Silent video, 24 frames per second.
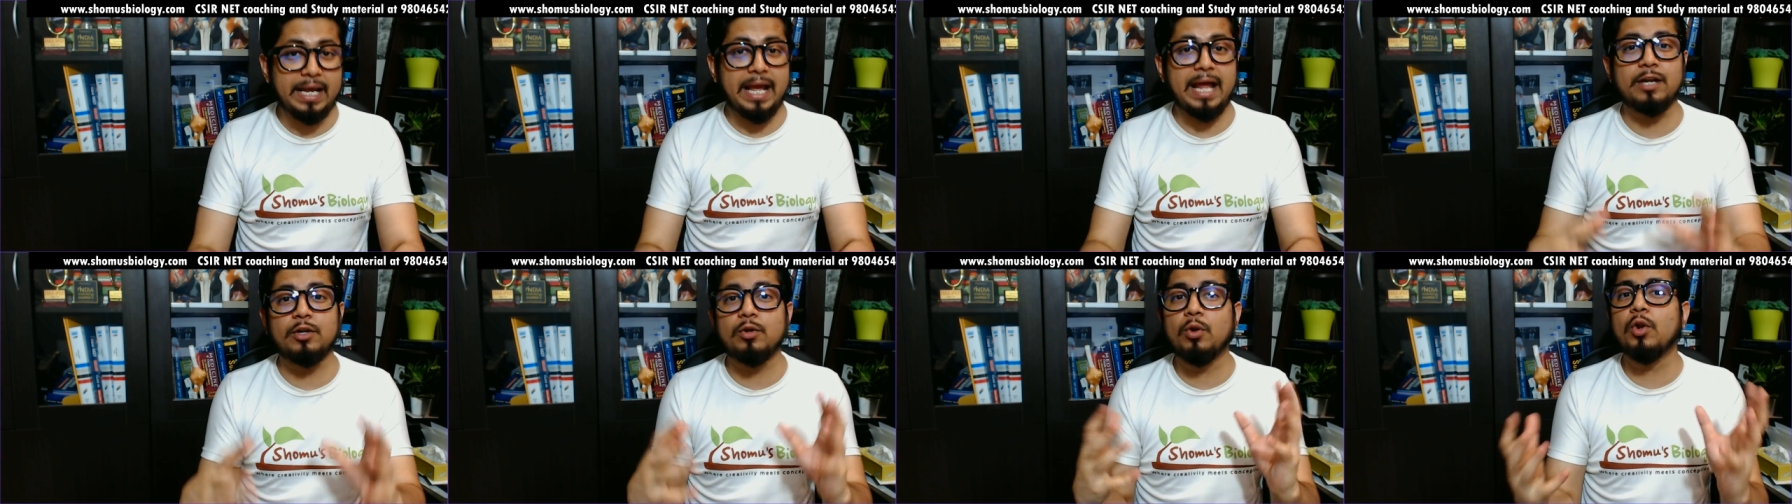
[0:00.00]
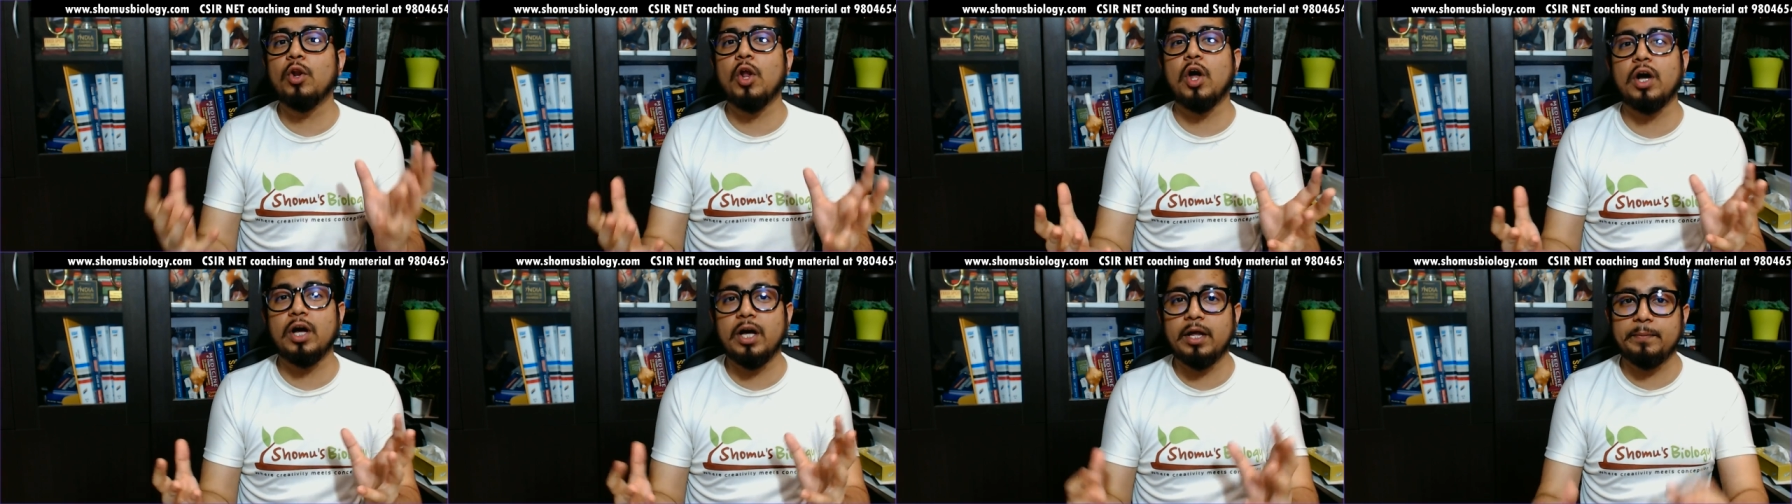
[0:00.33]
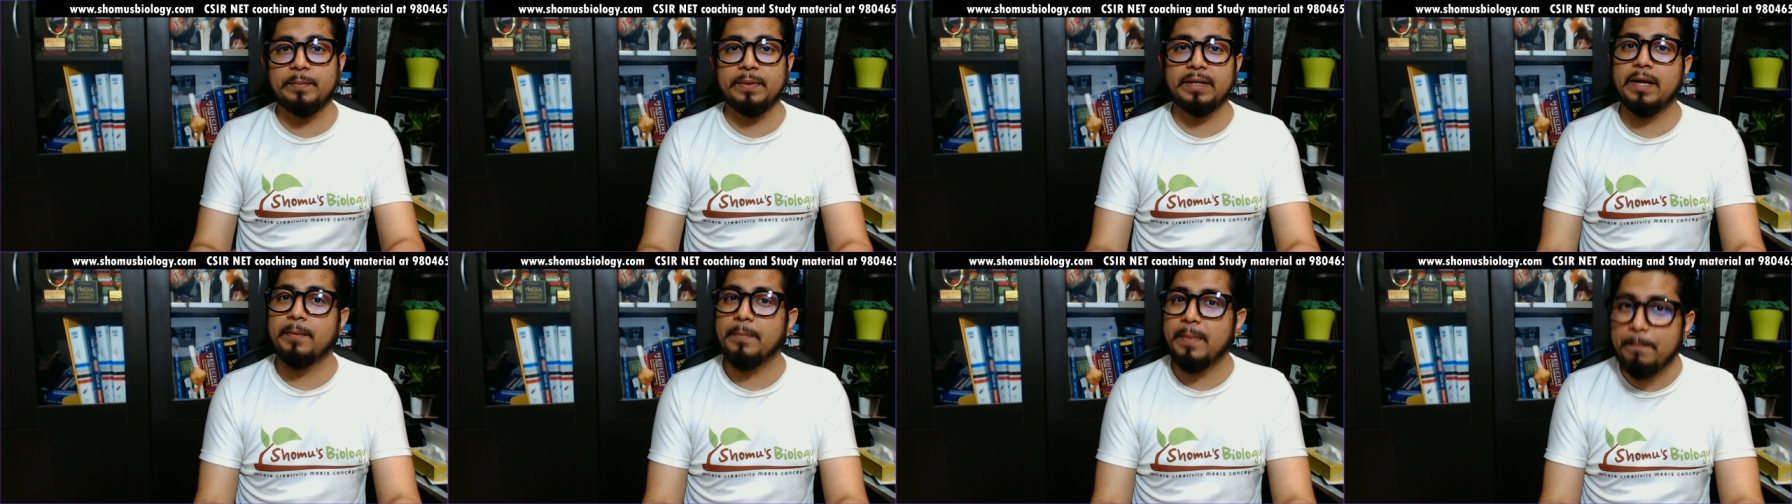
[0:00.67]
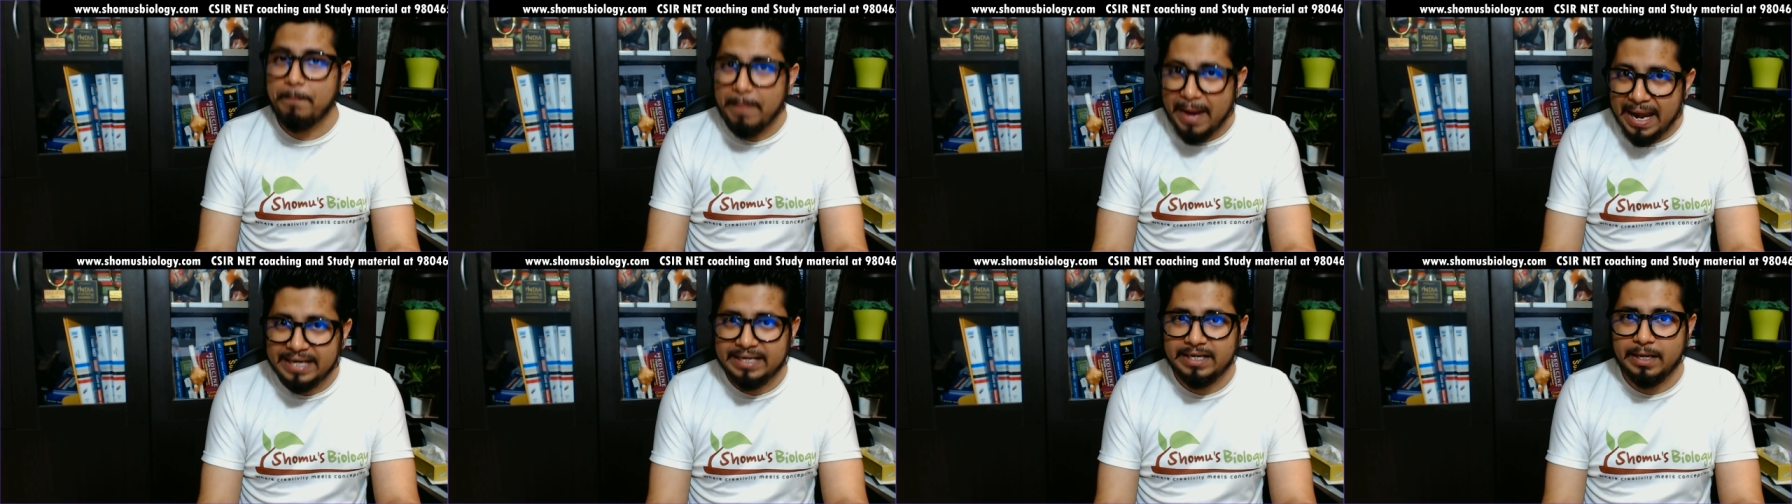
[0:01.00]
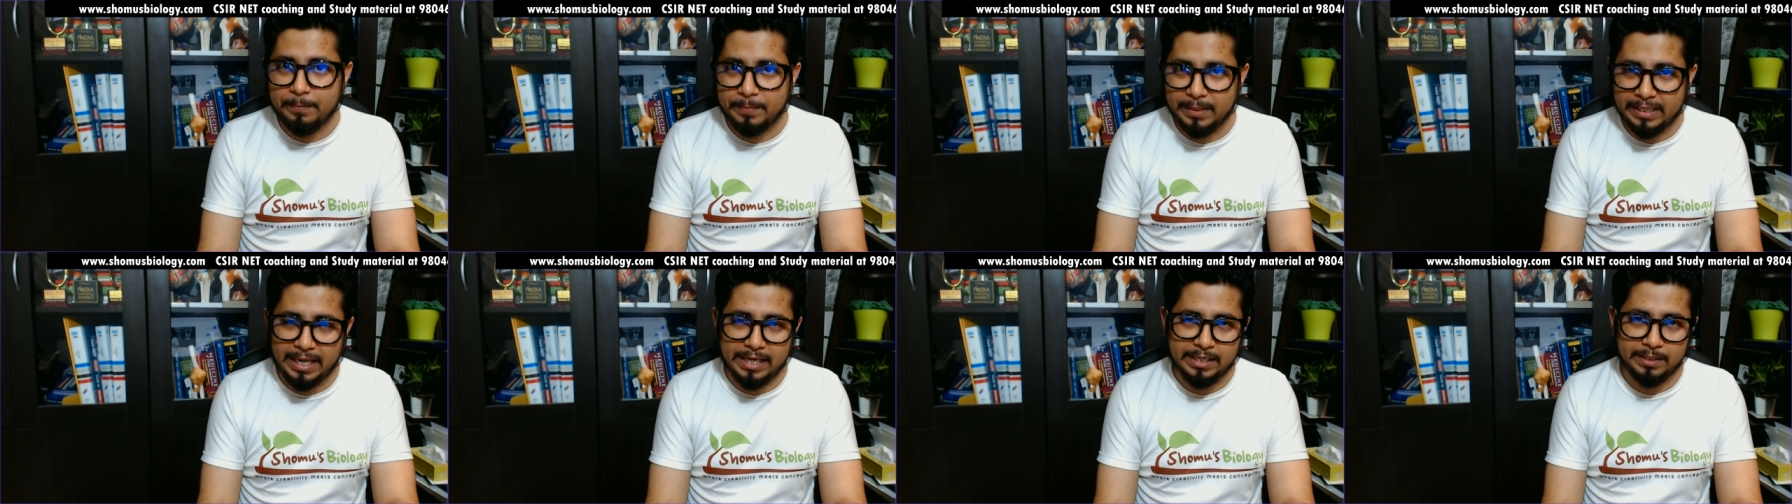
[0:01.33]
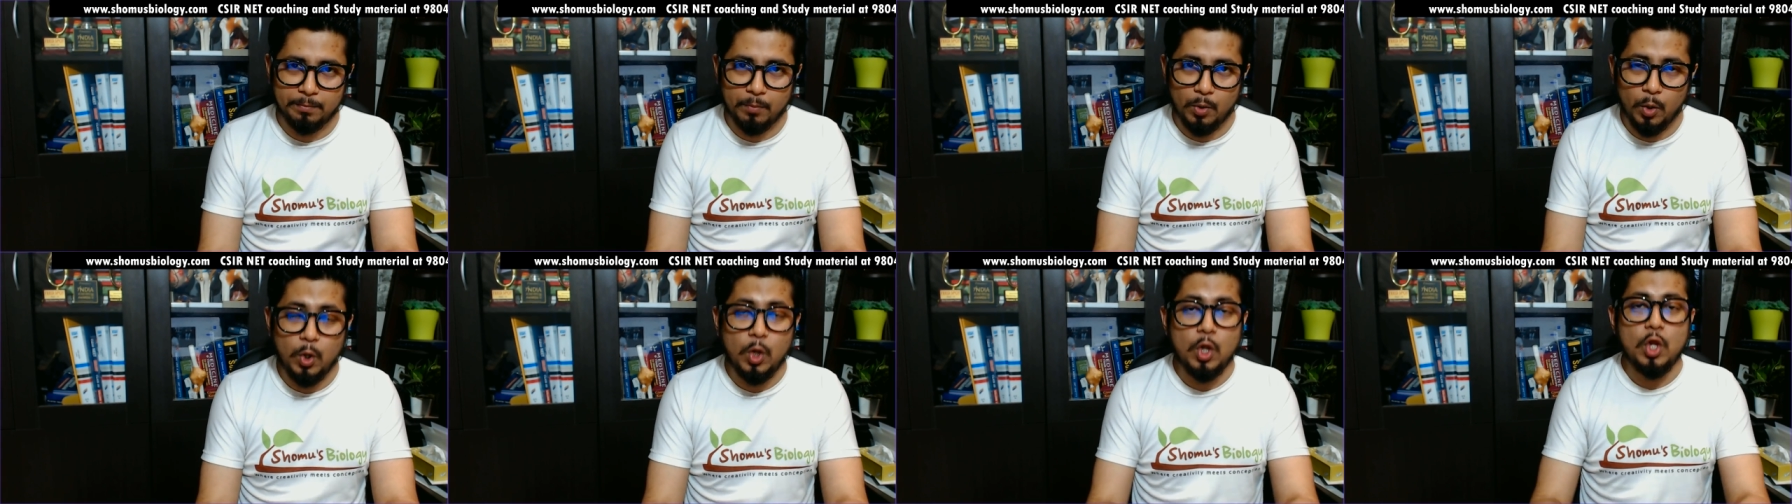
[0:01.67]
and no longer become a pandemic
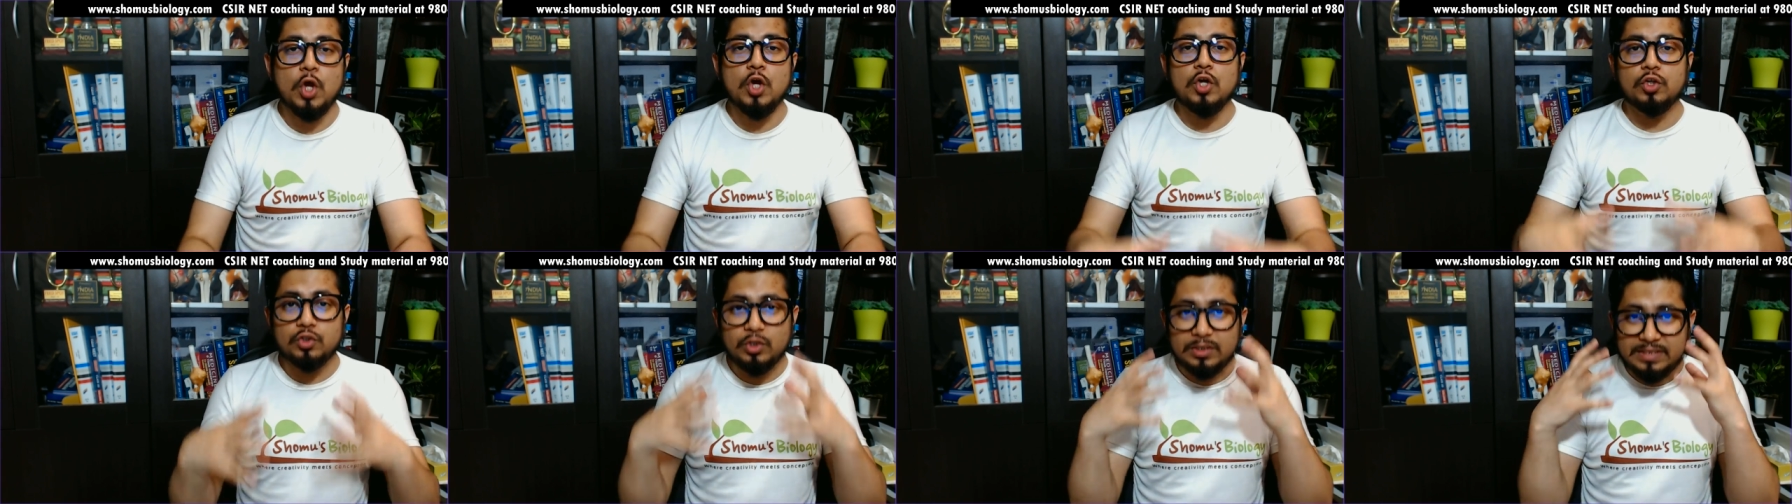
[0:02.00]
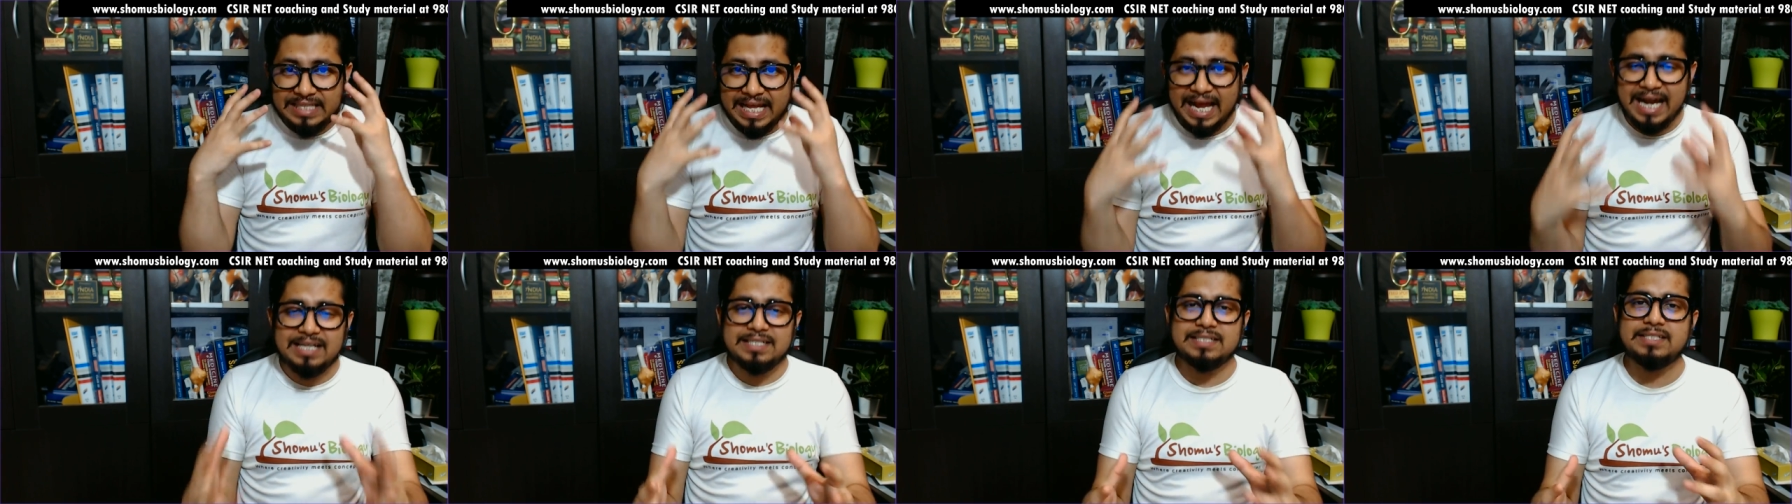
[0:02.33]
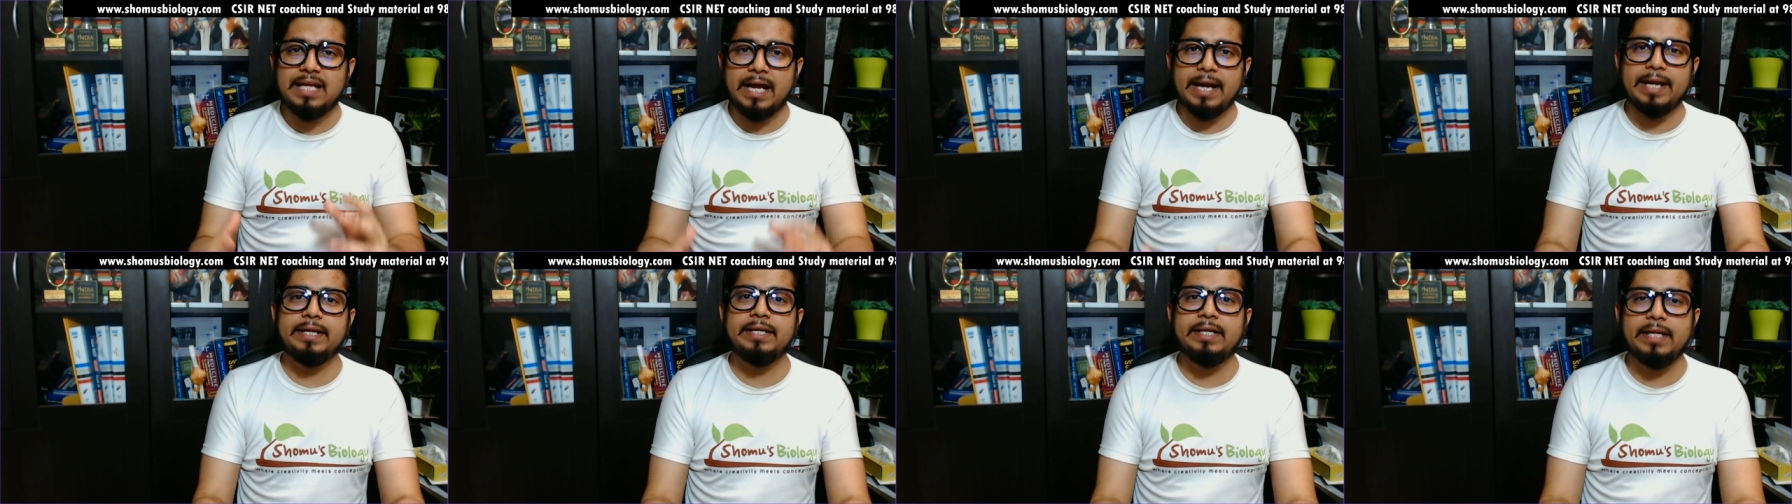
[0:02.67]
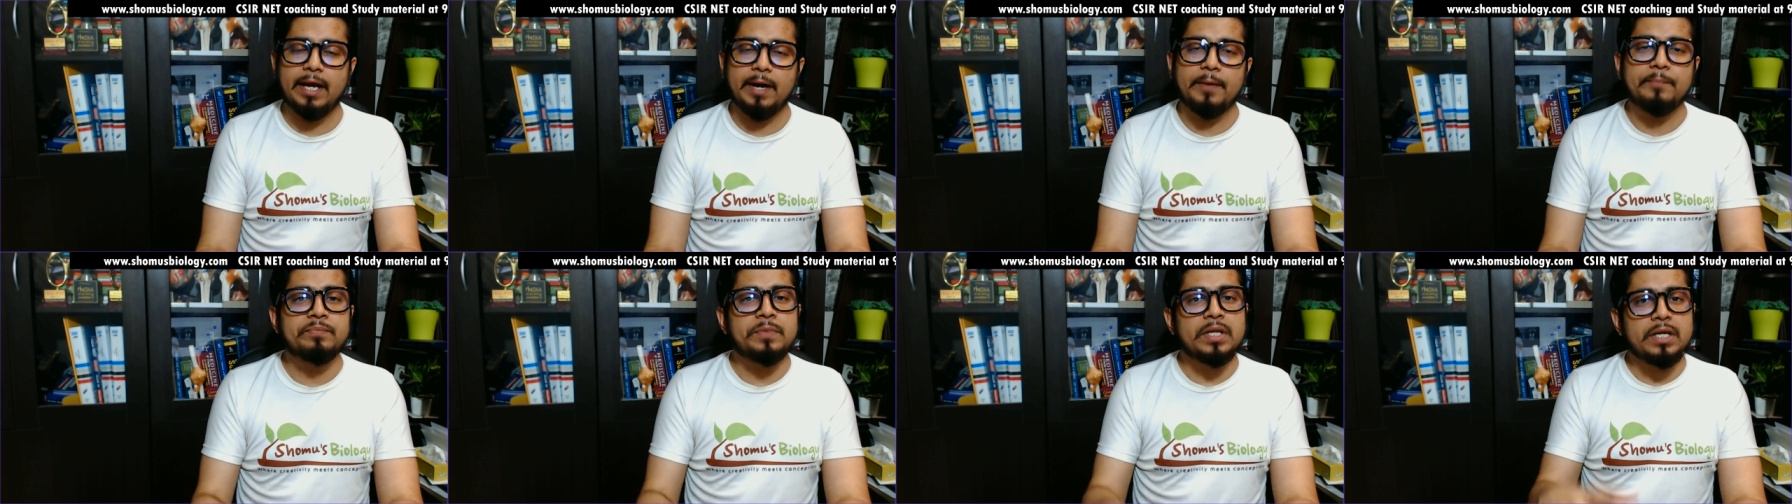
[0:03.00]
anymore. So that's the idea.